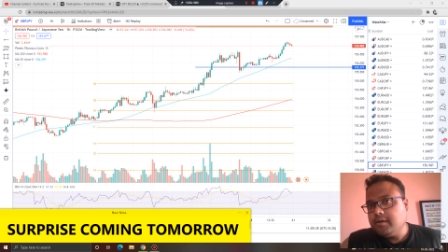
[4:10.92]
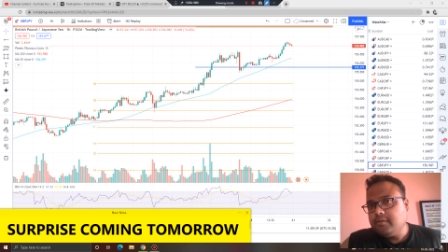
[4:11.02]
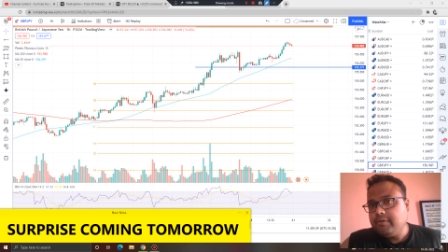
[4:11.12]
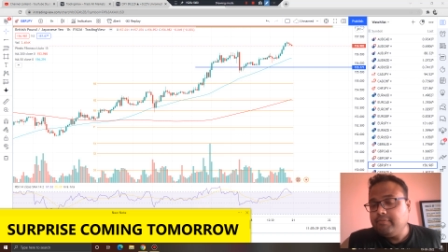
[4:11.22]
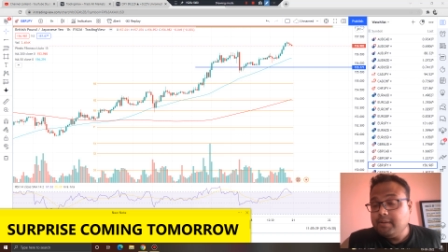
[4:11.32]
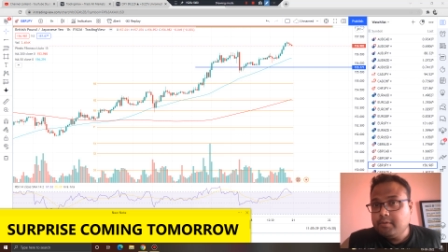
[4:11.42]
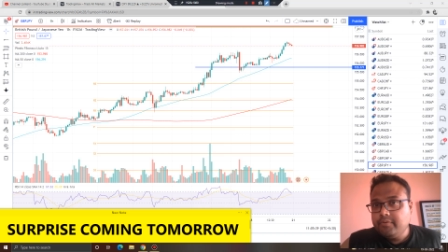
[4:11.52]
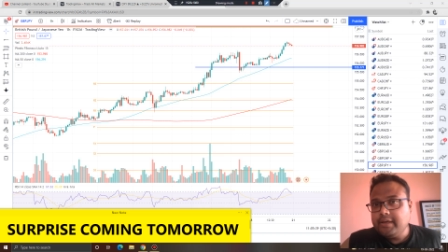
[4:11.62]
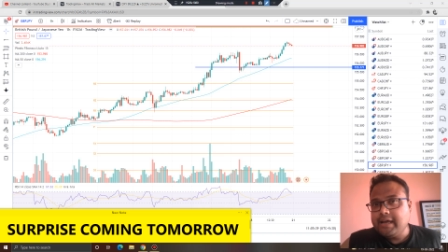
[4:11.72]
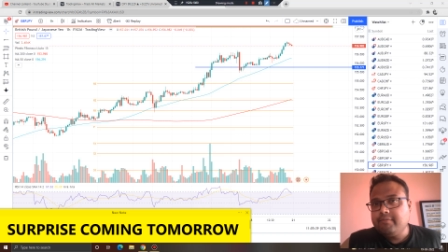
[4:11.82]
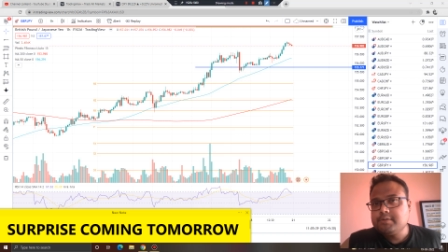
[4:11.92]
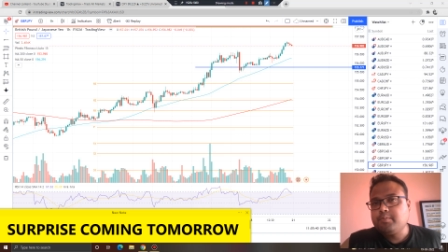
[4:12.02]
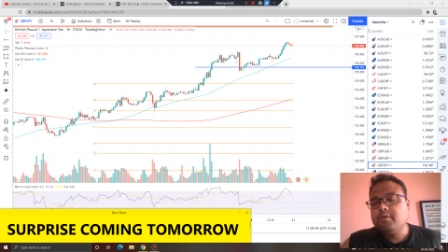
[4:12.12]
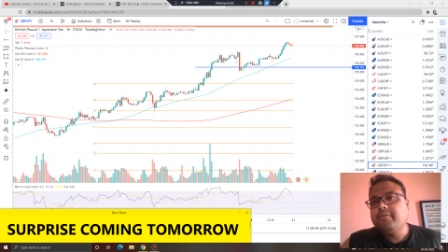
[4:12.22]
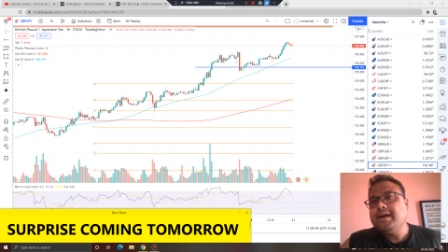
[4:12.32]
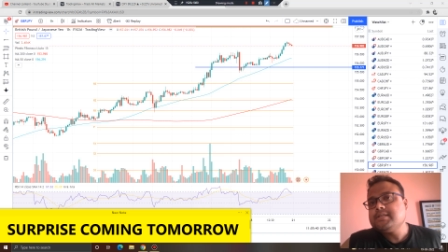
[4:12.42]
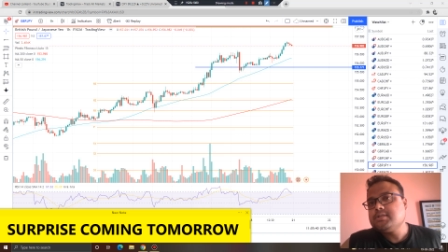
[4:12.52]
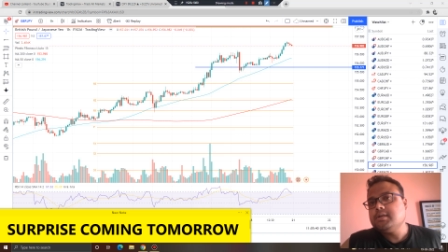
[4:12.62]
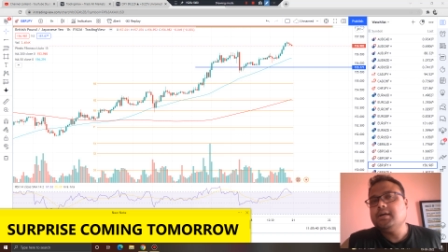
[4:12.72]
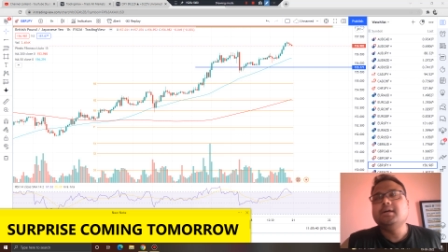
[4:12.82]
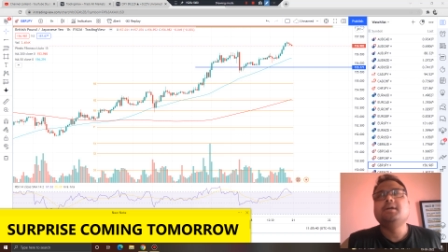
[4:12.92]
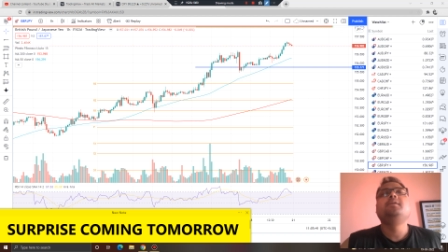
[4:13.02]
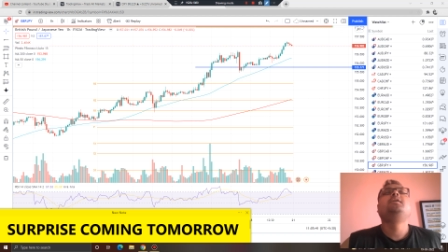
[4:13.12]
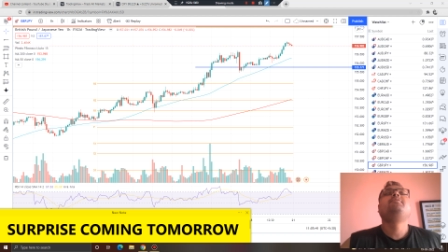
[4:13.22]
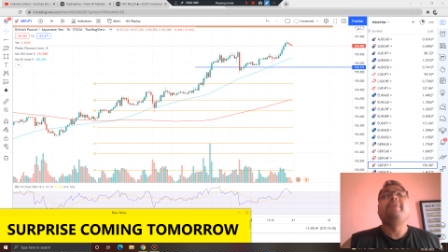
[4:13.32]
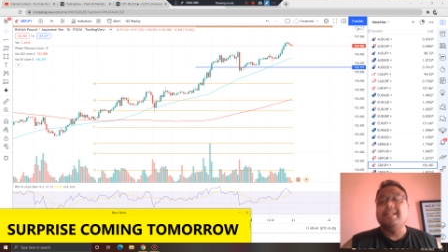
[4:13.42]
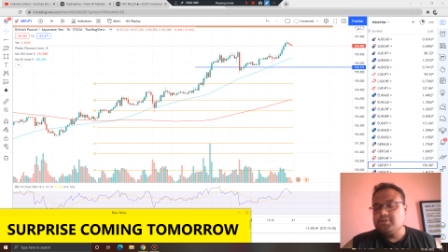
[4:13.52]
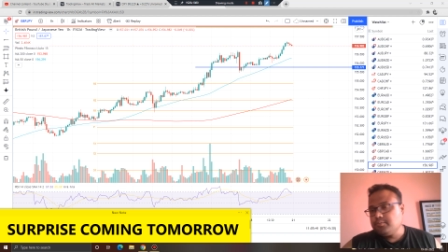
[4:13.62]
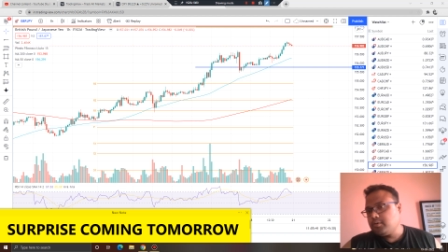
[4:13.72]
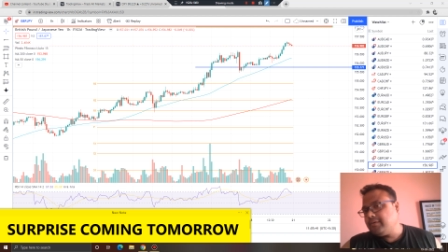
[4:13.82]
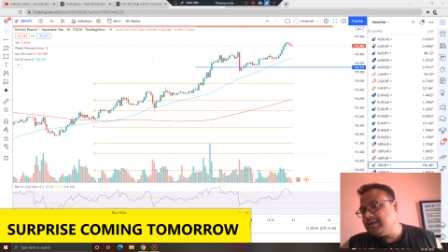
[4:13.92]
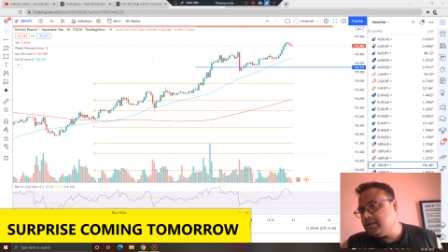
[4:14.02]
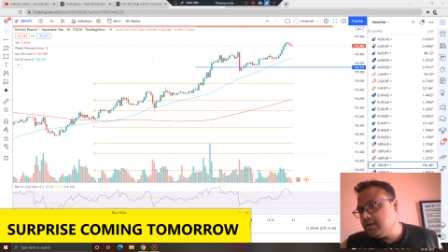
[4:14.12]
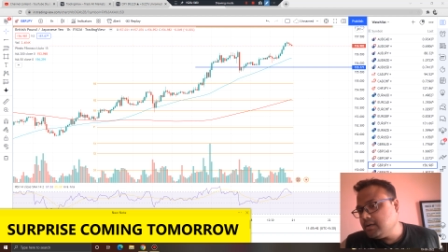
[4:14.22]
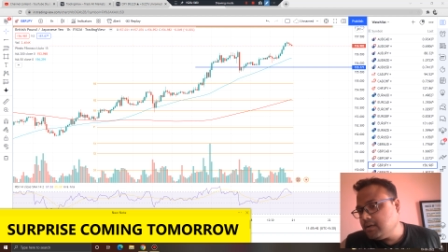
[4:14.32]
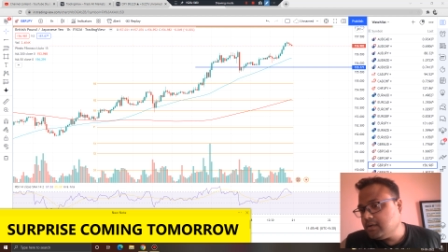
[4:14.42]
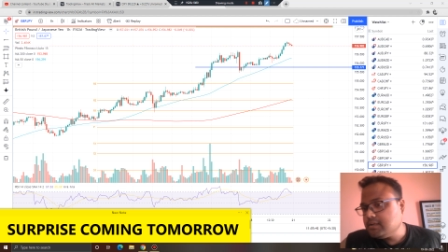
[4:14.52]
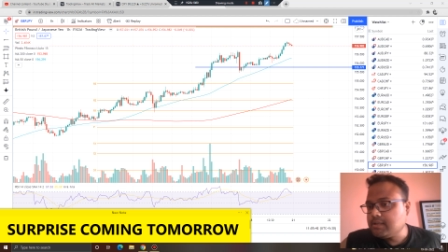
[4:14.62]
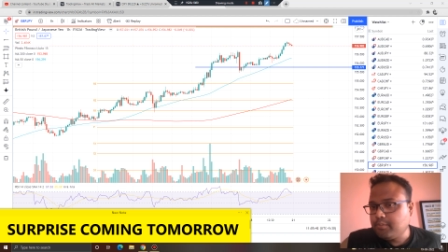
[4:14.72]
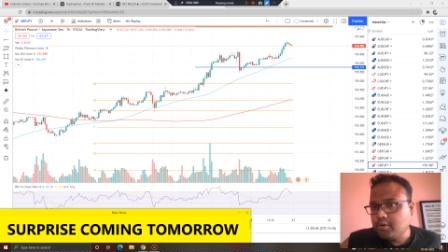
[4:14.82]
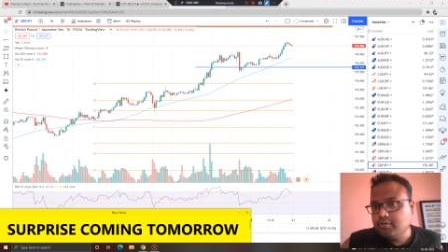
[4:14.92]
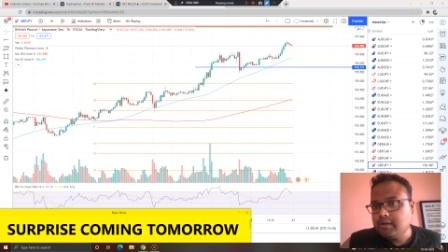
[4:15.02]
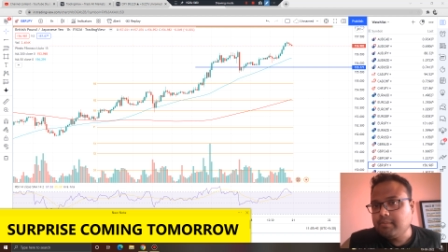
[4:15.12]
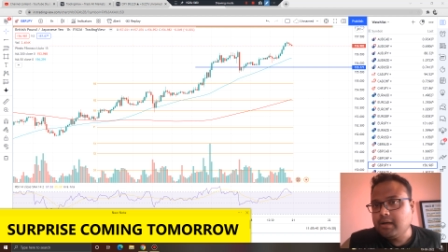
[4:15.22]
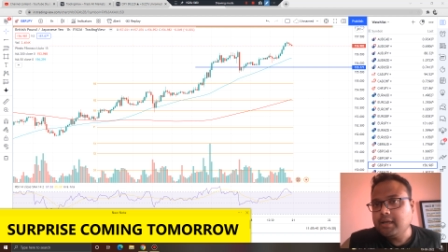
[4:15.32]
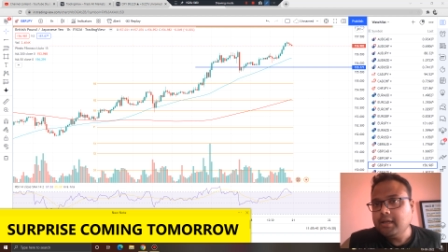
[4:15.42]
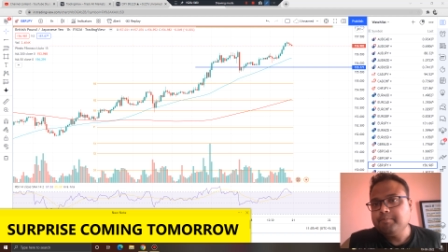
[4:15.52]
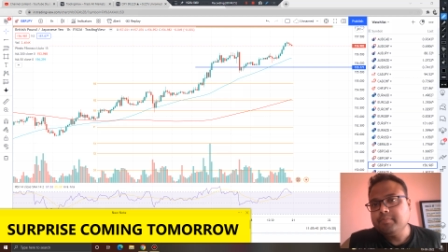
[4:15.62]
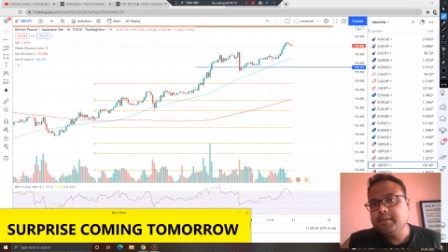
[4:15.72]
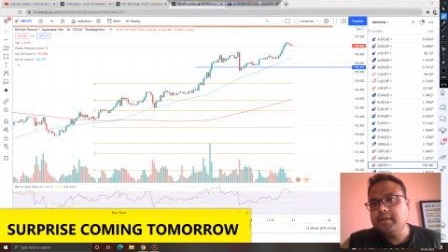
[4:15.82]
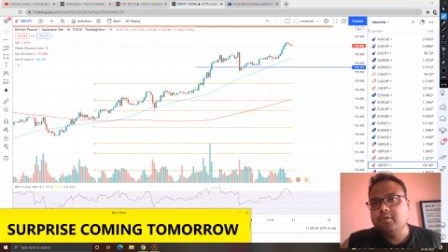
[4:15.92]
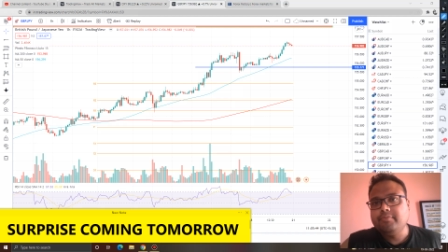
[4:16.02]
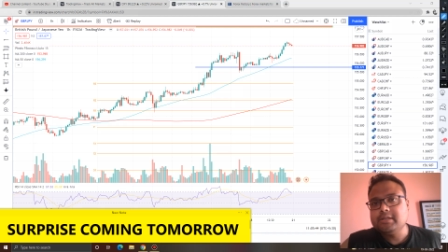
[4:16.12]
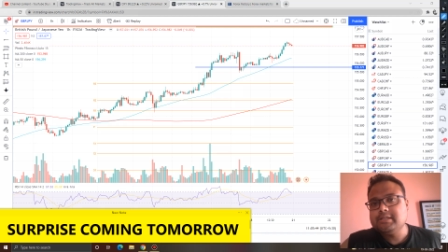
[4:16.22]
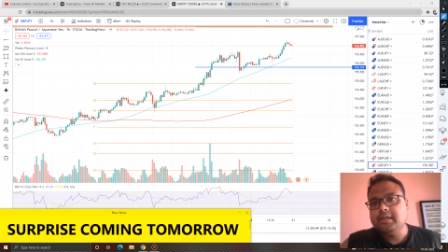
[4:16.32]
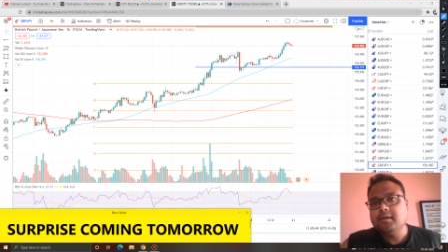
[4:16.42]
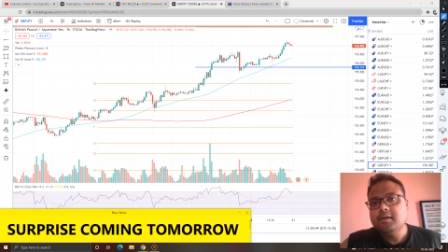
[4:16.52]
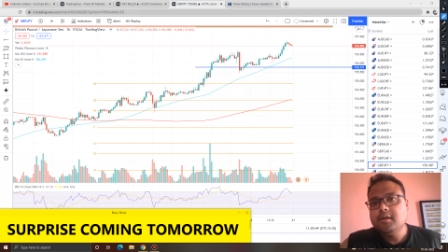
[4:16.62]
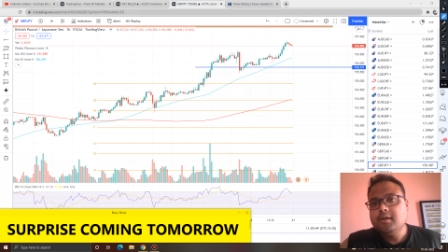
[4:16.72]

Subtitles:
50 moving average provides fails to provide the support to the market, then obviously